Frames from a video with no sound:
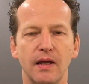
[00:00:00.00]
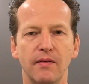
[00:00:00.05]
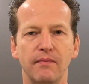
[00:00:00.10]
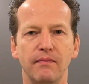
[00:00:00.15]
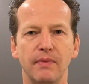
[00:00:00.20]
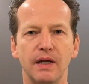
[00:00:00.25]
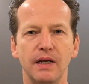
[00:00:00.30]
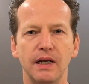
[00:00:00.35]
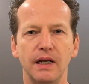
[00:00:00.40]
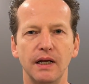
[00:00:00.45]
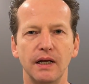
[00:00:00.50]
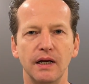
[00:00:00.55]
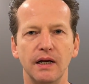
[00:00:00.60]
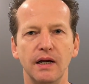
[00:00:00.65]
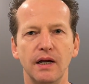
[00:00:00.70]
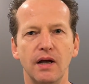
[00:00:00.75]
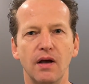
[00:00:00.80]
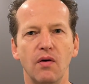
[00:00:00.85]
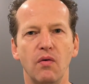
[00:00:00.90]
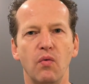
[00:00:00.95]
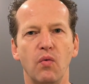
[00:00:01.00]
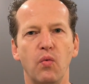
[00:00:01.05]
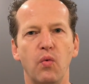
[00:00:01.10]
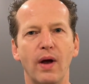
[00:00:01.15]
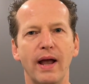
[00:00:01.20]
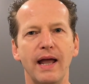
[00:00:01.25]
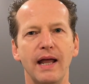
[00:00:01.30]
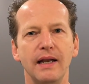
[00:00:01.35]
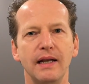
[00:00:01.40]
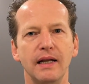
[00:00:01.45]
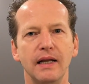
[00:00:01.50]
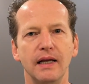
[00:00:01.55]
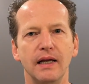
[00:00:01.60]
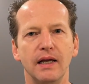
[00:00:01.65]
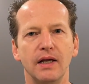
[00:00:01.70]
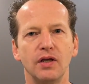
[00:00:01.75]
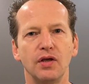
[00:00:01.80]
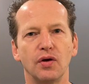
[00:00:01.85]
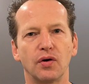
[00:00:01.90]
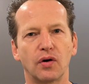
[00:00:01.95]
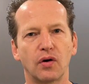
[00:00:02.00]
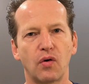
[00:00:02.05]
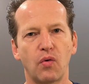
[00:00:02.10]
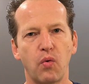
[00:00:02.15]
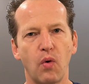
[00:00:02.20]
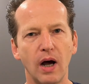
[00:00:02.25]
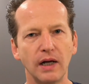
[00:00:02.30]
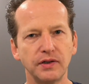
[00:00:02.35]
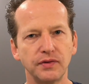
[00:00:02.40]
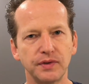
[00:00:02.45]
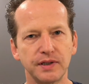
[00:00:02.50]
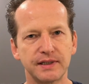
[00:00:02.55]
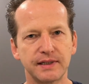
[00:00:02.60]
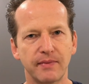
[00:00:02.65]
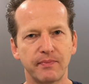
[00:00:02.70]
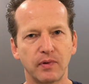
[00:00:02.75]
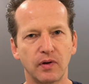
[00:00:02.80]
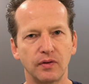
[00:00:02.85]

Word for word: meaning when your quadricep